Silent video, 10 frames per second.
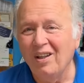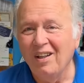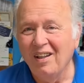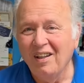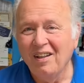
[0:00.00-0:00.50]

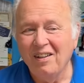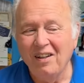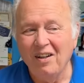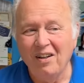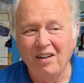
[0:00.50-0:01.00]
that's part of the
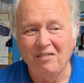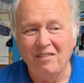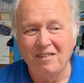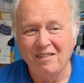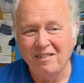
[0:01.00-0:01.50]
game you know, too, I, that
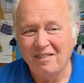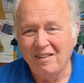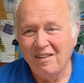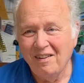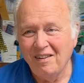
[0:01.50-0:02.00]
little
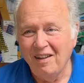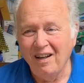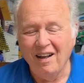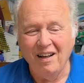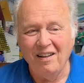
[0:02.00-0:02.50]
haggle.
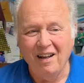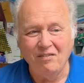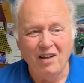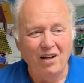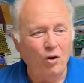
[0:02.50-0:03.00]
Yeah, and
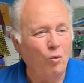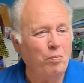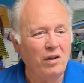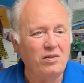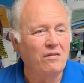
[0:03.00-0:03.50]
I've got a whole
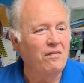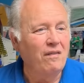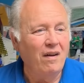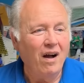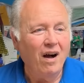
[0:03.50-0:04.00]
bunch of
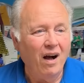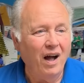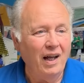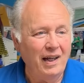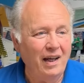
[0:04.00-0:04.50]

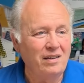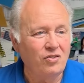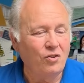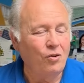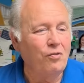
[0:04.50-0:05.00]
high-end
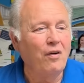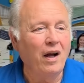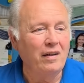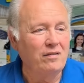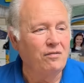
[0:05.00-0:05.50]

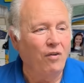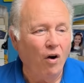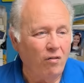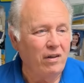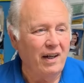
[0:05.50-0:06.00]
certified
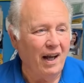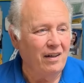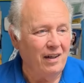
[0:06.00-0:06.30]
foreign down